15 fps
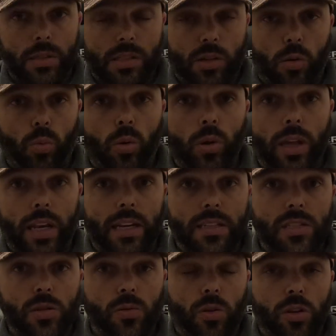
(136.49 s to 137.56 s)
So we'll get
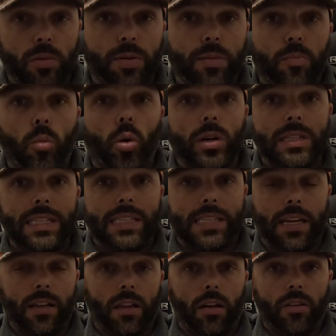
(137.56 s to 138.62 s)
into a little bit more
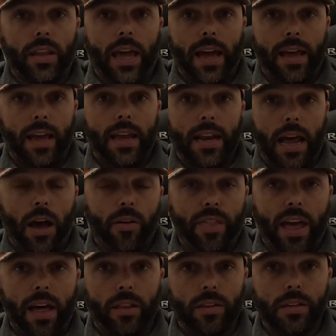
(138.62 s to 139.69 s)
detail on that and how
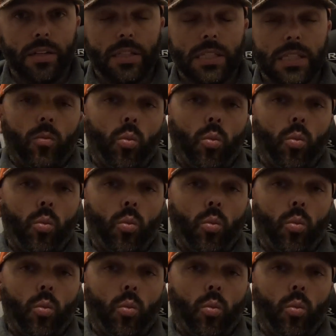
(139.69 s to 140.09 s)
that looks.